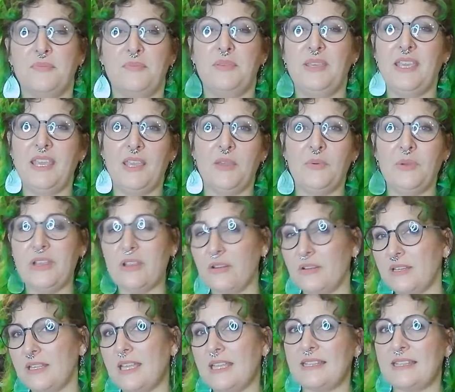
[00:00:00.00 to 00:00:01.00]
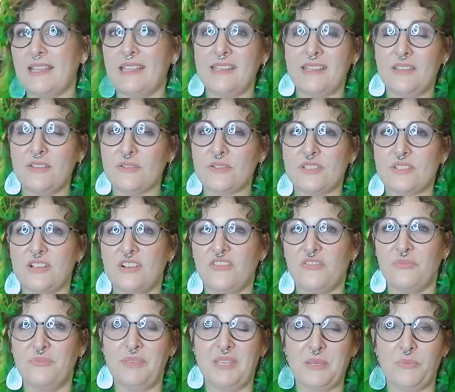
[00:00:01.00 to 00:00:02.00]
being weird and letting yourself
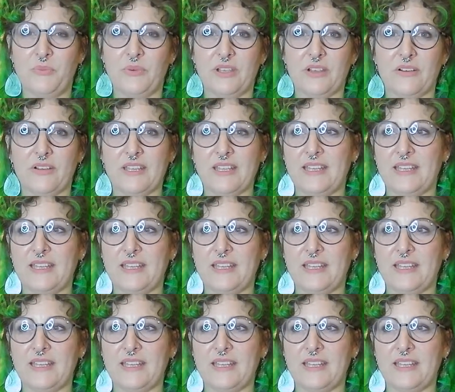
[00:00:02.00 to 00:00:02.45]
be weird.